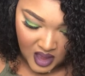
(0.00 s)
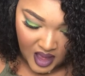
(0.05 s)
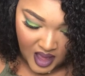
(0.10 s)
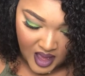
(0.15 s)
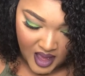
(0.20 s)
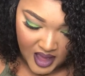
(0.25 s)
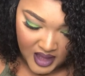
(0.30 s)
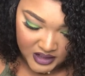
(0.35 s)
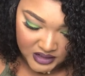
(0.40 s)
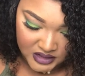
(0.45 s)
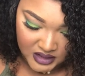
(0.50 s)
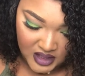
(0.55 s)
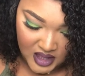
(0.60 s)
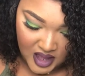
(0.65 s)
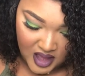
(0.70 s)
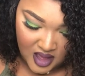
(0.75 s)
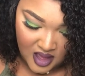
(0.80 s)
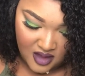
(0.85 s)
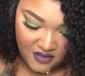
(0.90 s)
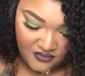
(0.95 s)
I actually
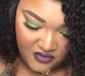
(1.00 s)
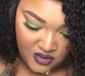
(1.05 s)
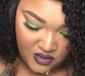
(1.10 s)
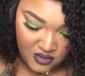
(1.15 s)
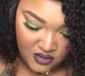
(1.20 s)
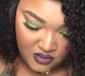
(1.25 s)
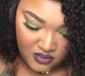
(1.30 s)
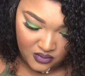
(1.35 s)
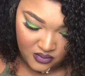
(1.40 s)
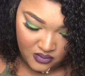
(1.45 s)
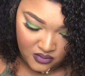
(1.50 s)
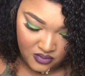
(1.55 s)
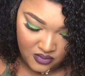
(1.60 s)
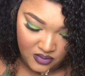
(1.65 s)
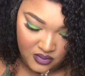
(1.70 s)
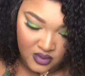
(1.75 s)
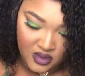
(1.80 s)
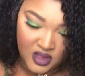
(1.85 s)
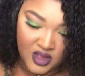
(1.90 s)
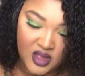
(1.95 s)
have on
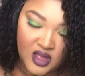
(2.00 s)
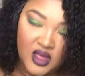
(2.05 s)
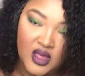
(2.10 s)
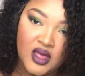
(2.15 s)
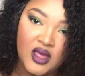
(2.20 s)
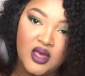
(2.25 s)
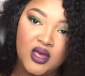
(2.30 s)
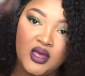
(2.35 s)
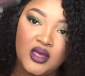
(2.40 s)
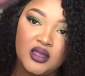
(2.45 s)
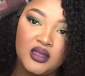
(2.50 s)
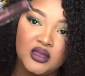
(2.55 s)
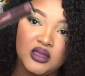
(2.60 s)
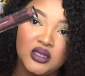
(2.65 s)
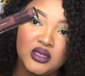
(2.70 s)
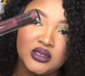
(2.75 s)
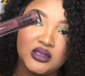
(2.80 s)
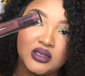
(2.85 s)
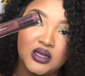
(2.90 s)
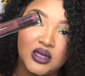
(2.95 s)

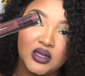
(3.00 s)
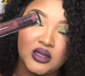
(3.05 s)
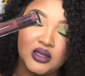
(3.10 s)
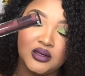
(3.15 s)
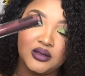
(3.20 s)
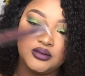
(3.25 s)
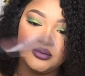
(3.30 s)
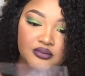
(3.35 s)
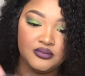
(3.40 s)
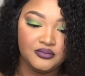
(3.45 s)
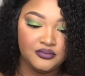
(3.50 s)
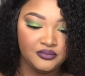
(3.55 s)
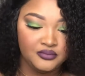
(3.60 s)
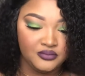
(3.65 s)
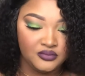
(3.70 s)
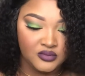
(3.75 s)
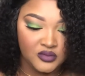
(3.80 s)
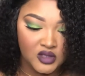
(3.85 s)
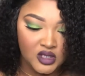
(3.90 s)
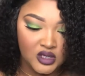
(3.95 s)
this color,
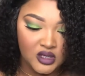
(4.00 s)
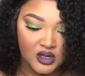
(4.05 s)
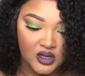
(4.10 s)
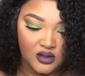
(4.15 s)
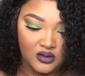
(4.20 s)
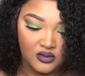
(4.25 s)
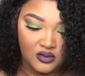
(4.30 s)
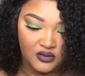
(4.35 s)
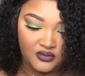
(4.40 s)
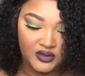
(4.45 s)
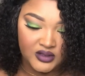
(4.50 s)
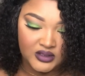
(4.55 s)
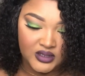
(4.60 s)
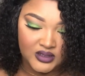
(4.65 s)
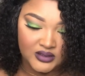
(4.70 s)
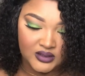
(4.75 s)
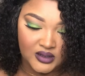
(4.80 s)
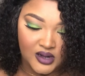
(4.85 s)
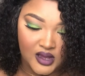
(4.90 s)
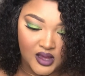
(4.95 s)
and I don't know if this
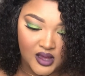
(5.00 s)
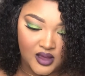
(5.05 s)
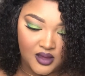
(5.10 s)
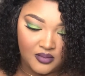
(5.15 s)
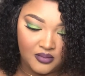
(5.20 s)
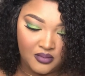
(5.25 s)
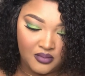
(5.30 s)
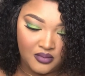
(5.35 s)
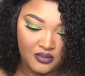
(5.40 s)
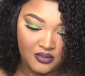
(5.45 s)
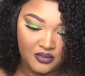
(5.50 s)
has a name.